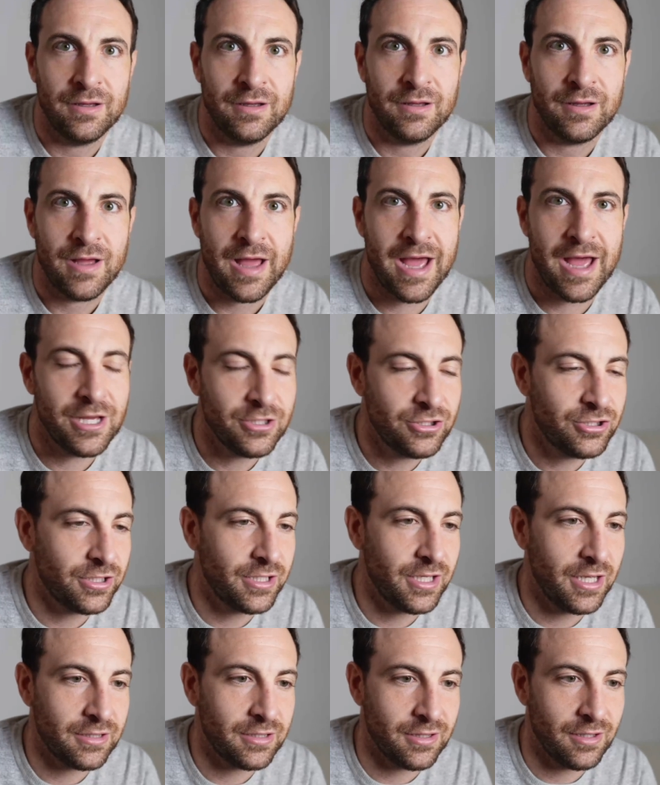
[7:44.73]

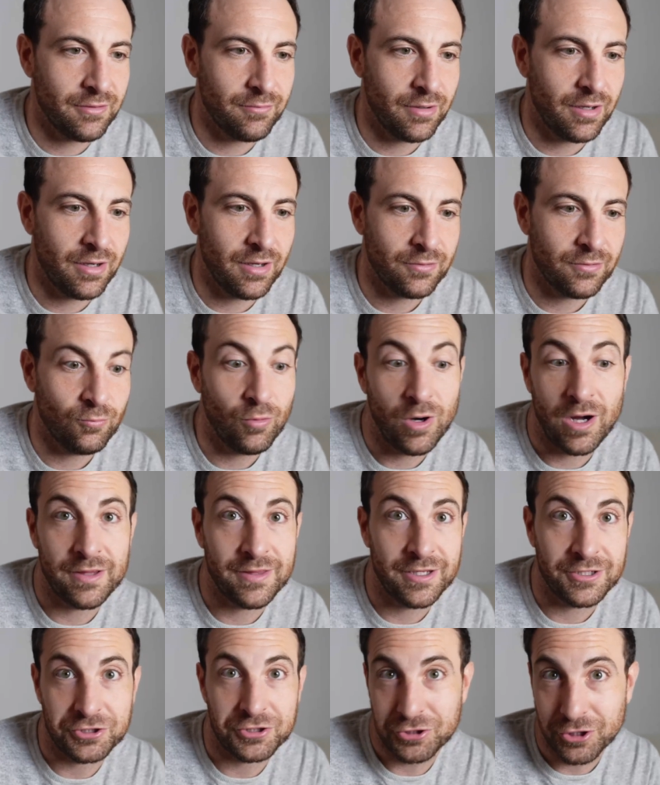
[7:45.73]
educate them on why
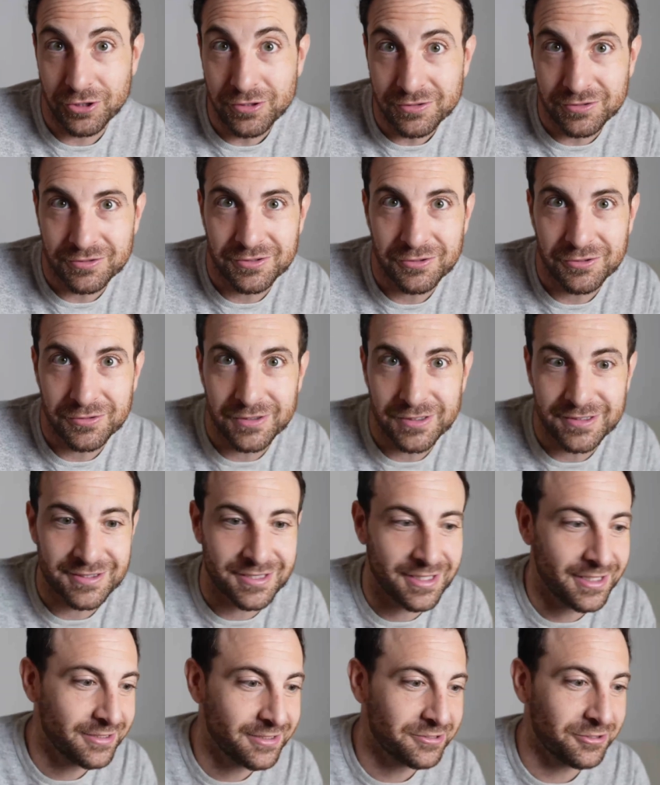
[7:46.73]
they shouldn't do these
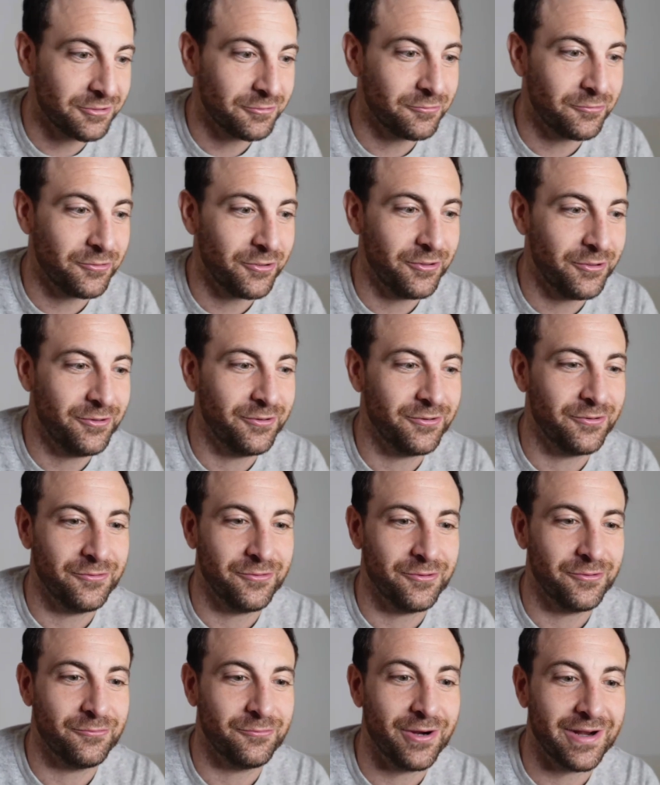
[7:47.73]
things, or
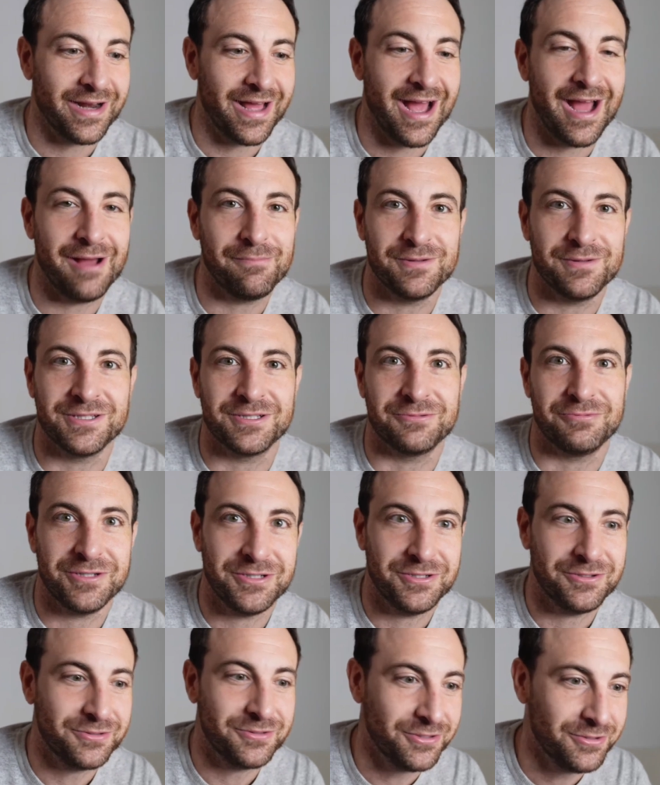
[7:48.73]
what happens when
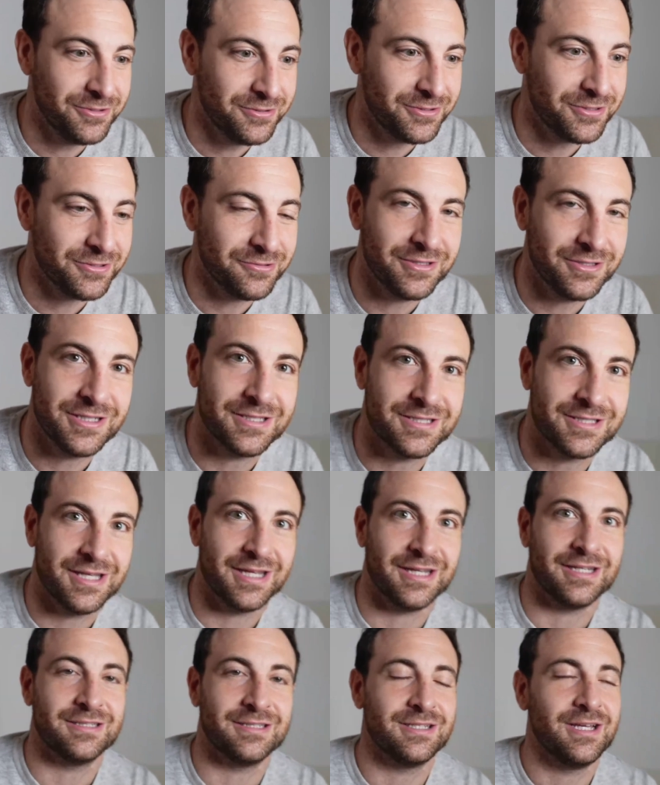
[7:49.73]
you do these
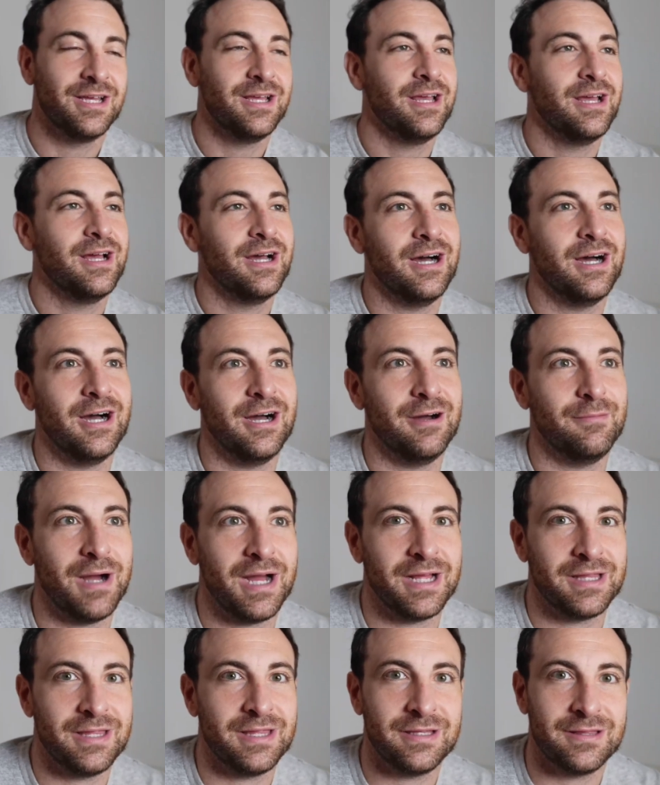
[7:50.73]
things,
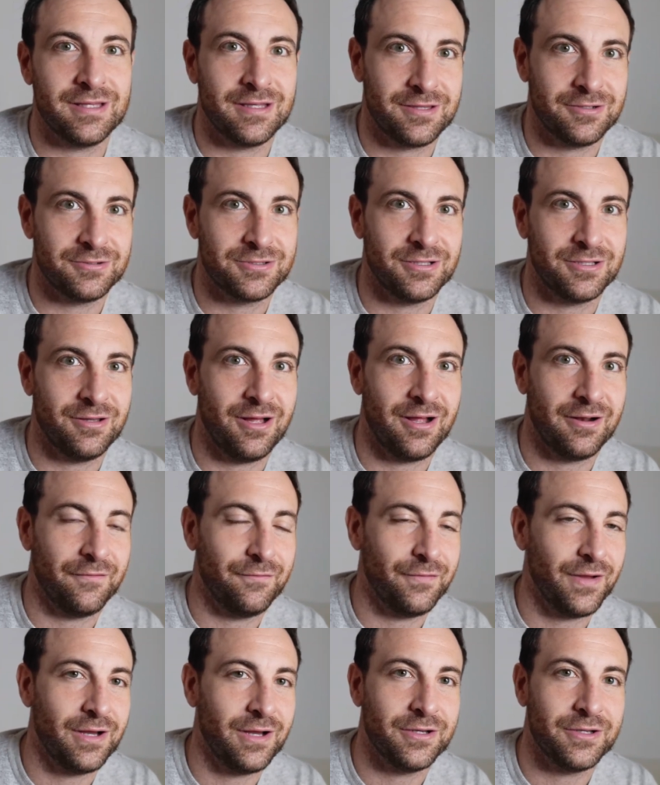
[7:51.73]
I think that there's a lot of
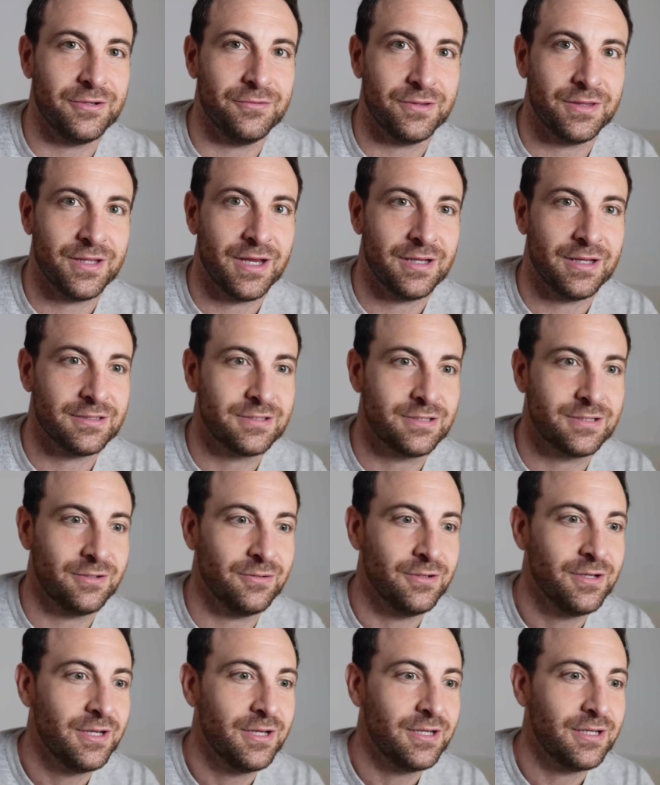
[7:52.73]
value in that. So,
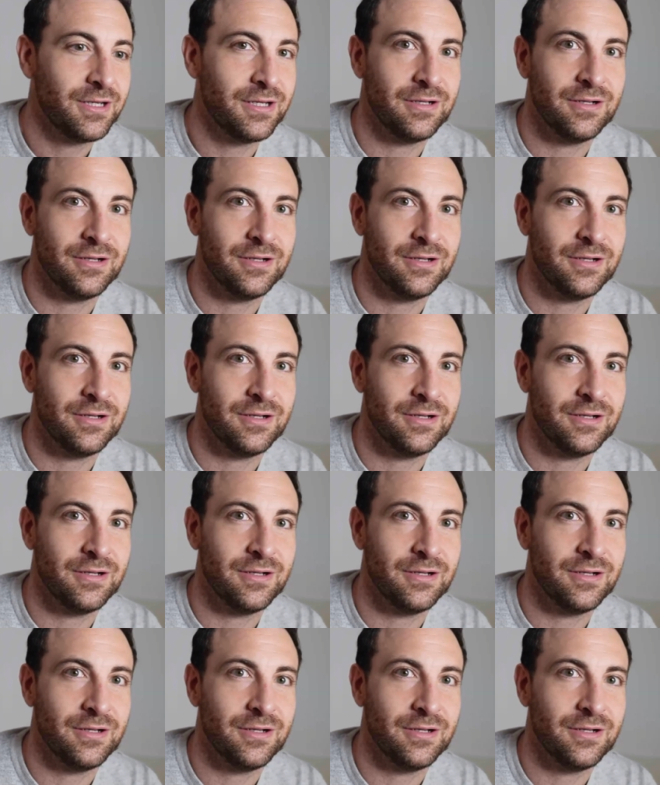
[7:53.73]
it